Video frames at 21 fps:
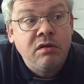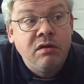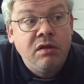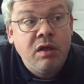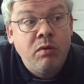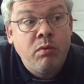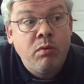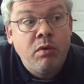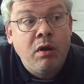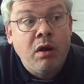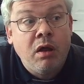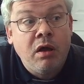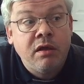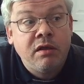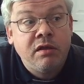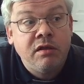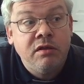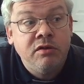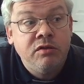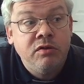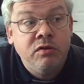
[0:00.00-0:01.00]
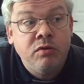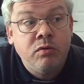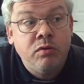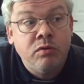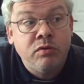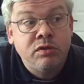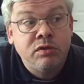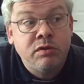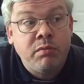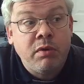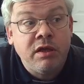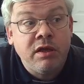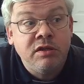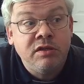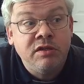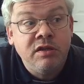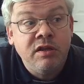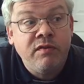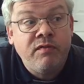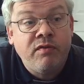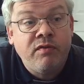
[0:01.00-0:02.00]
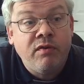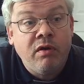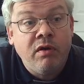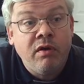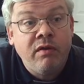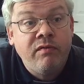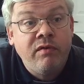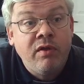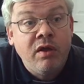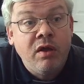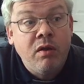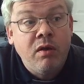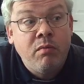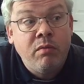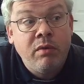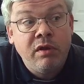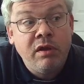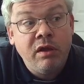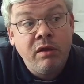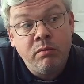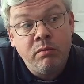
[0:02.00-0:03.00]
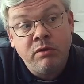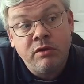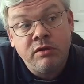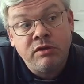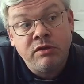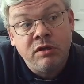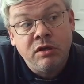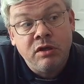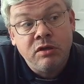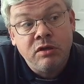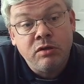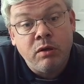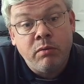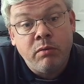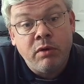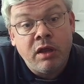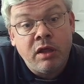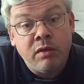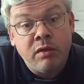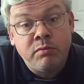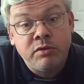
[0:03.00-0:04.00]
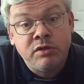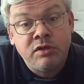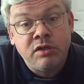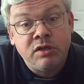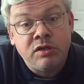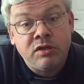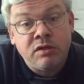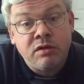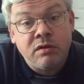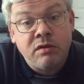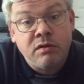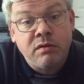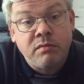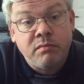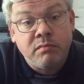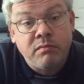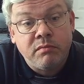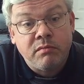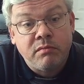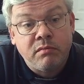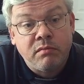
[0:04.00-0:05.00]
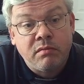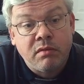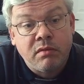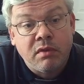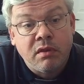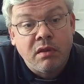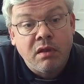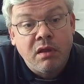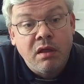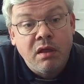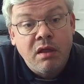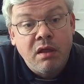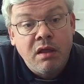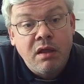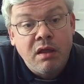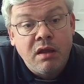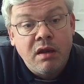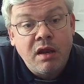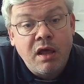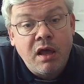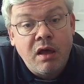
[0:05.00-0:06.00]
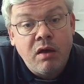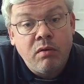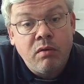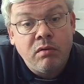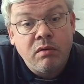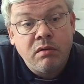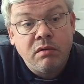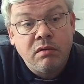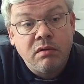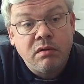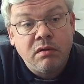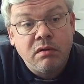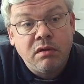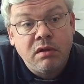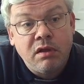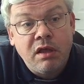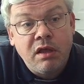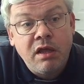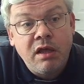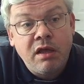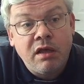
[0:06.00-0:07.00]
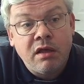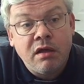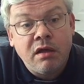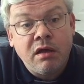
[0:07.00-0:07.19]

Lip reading: He would like in due course to play d5 when he would dominate the position. Now here